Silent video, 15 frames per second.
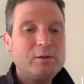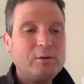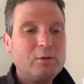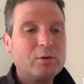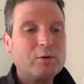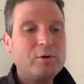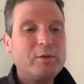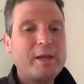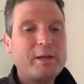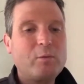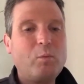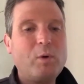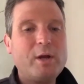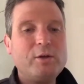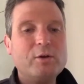learn like
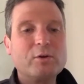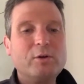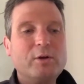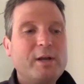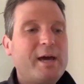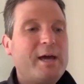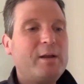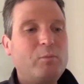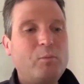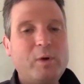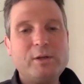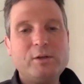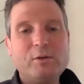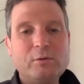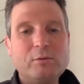what you're good at and
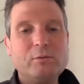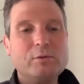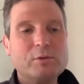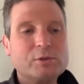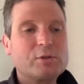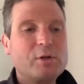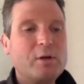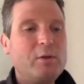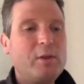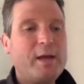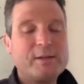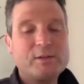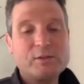what you struggle at.